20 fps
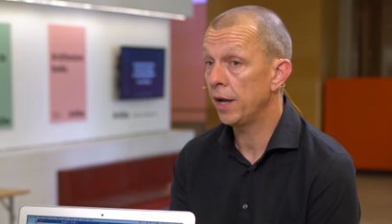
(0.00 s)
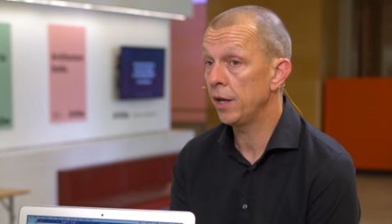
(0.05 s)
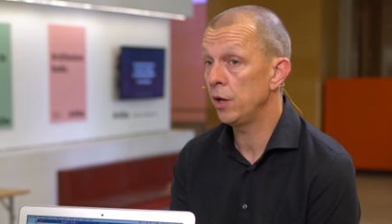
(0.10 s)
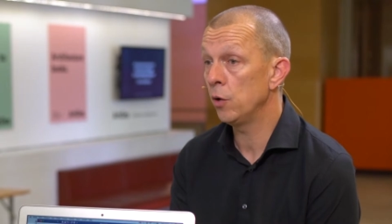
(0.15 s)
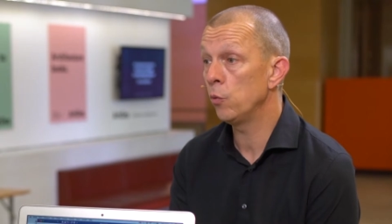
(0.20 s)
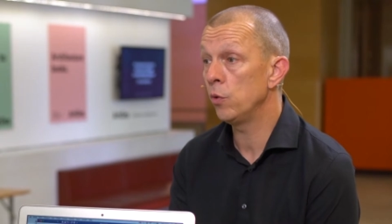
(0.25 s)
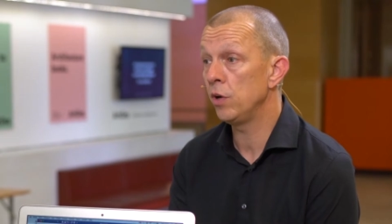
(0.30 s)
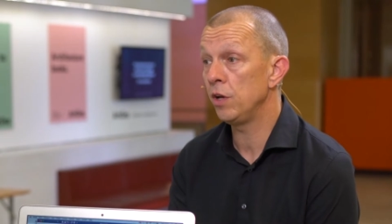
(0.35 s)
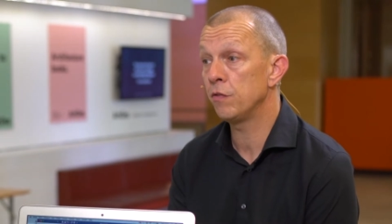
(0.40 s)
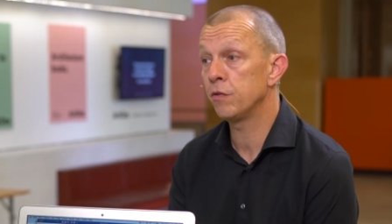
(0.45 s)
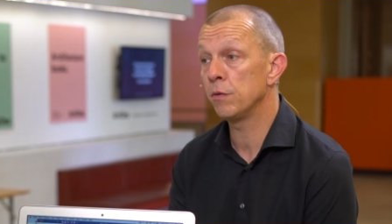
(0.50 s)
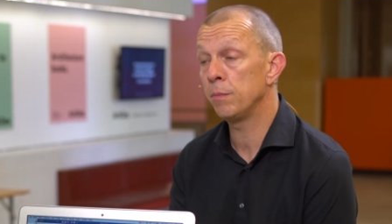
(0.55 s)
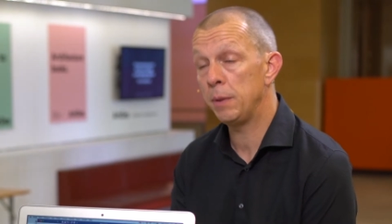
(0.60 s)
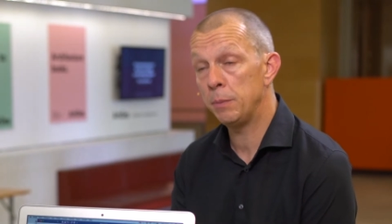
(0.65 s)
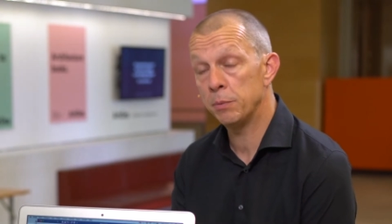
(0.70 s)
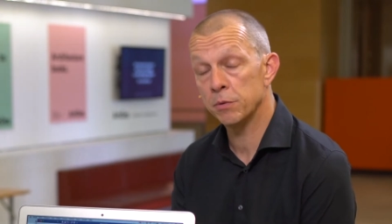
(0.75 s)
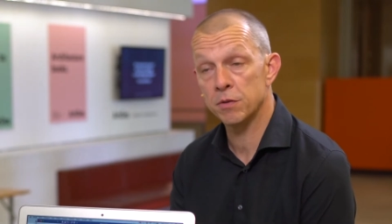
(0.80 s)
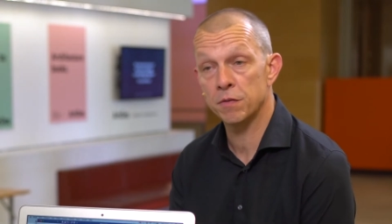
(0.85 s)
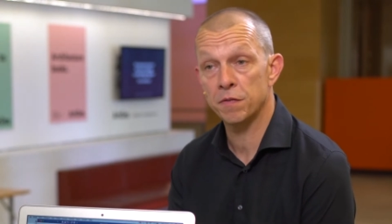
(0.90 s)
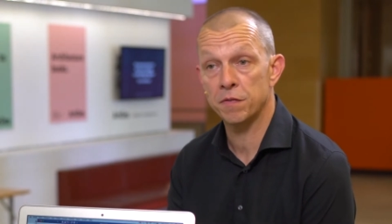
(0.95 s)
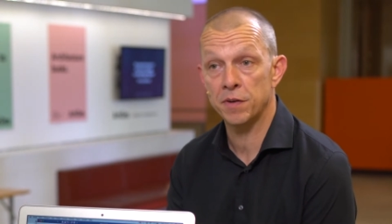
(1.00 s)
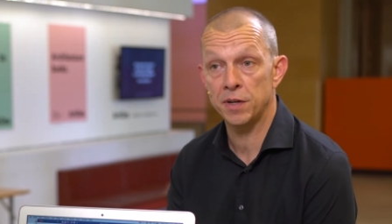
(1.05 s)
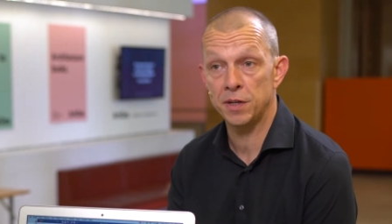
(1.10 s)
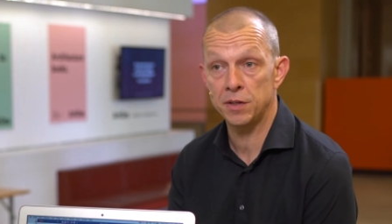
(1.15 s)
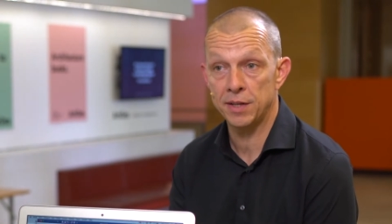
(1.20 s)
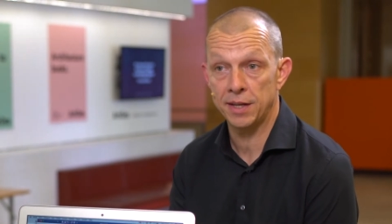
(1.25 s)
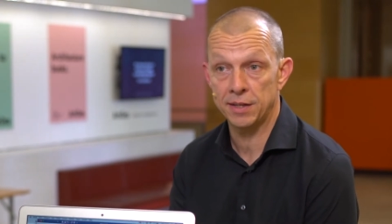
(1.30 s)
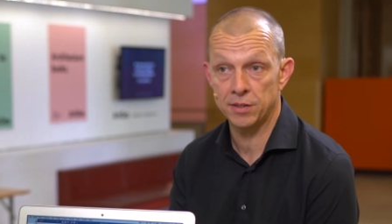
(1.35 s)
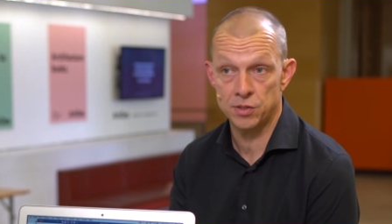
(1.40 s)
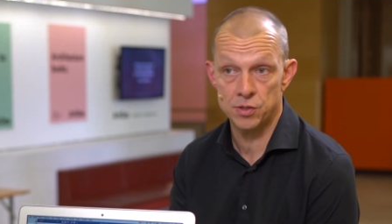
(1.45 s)
and a way for people to
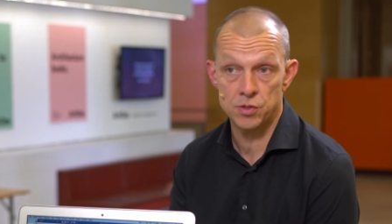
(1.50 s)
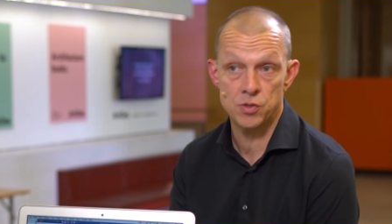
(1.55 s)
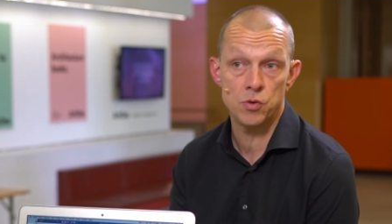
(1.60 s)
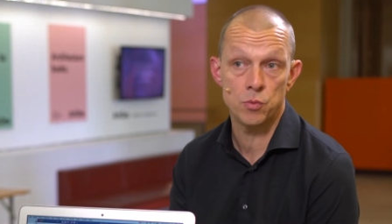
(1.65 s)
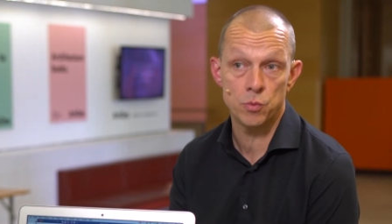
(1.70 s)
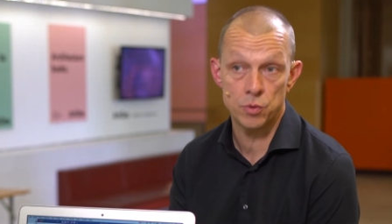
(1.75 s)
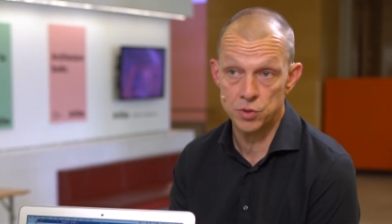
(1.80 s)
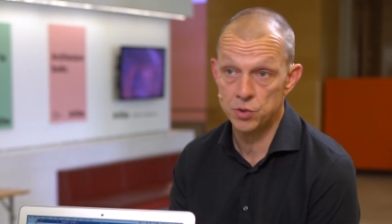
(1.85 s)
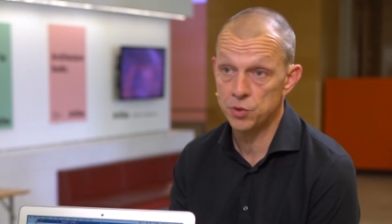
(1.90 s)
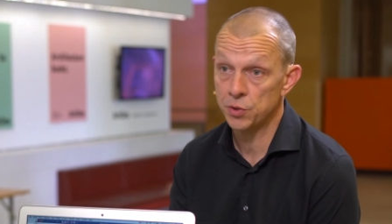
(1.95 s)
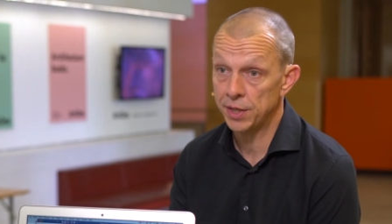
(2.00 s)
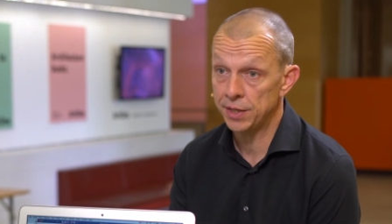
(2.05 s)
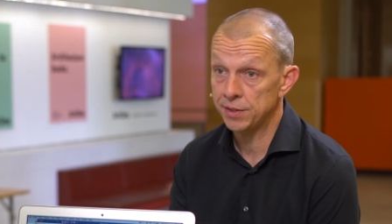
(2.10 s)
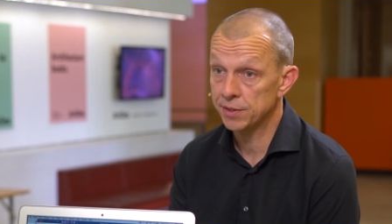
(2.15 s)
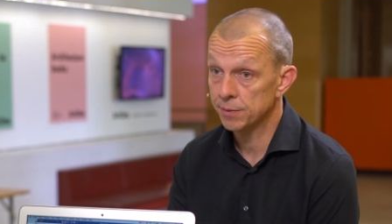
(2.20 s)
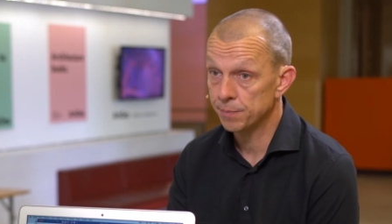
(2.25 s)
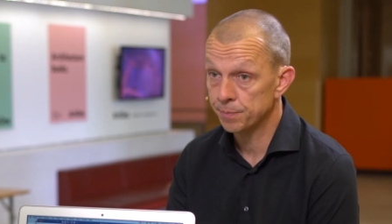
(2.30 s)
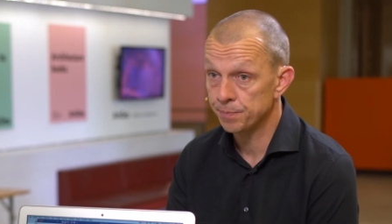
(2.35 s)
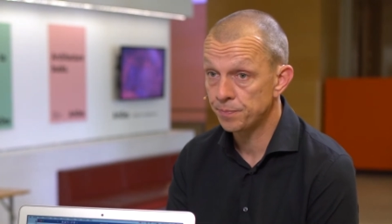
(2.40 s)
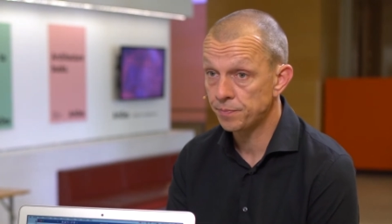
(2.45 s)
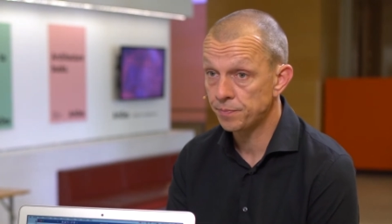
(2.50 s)
find access towards your data.